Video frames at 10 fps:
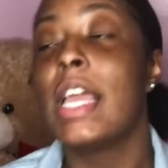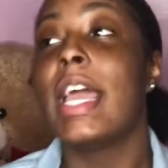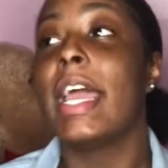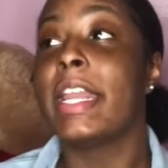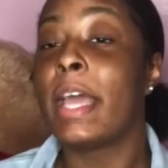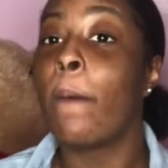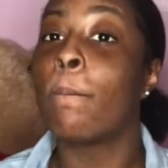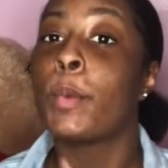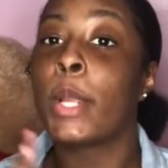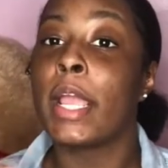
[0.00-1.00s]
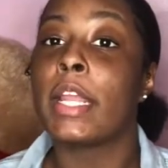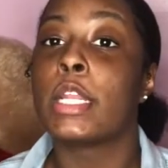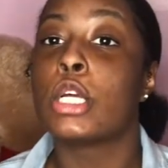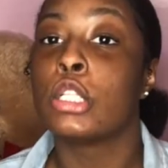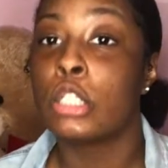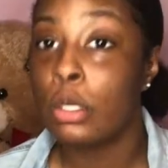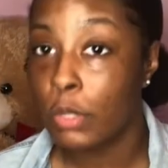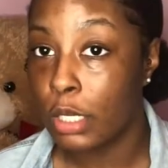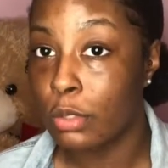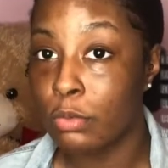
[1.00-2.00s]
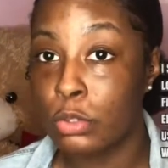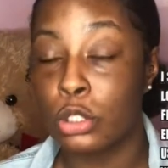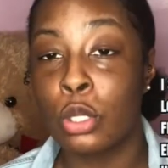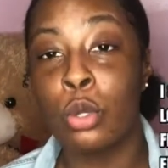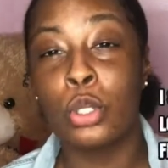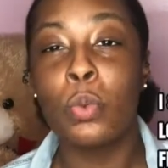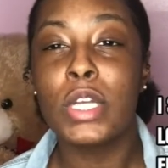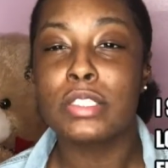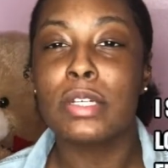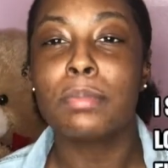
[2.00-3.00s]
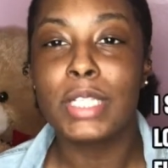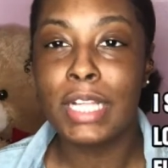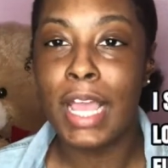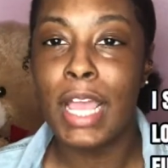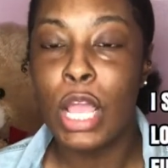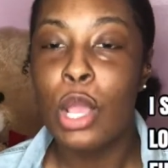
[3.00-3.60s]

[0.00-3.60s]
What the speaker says: And now brand logo. So you want something that